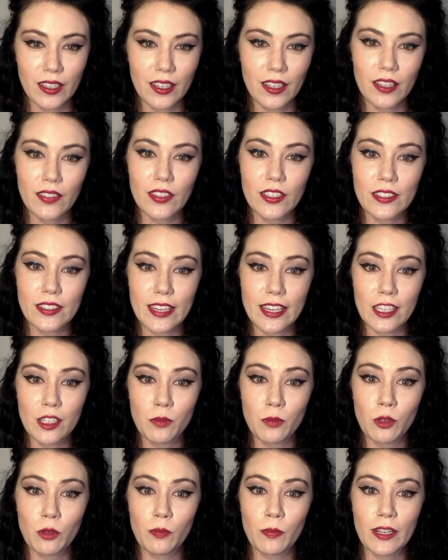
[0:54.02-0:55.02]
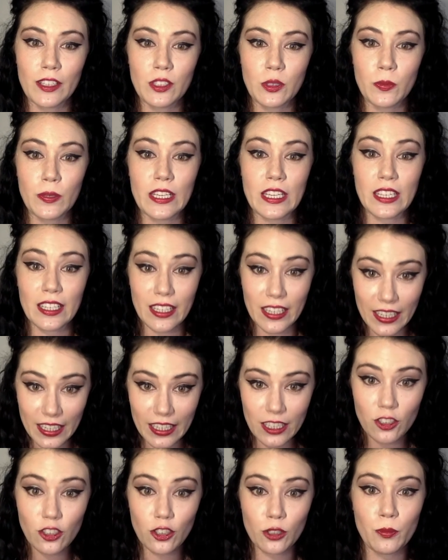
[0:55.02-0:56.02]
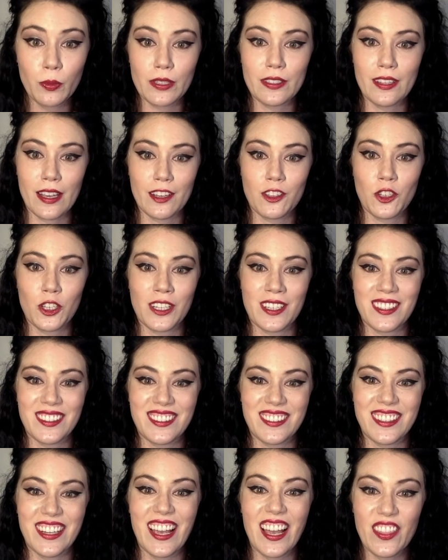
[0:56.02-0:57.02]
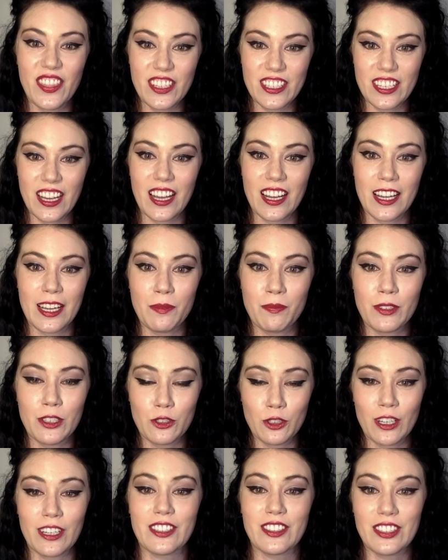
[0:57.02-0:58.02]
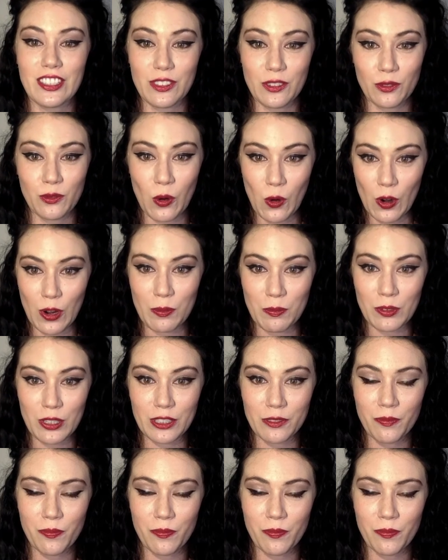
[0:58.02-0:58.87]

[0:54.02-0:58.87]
This animal must be in your possession at the time the trust is formed.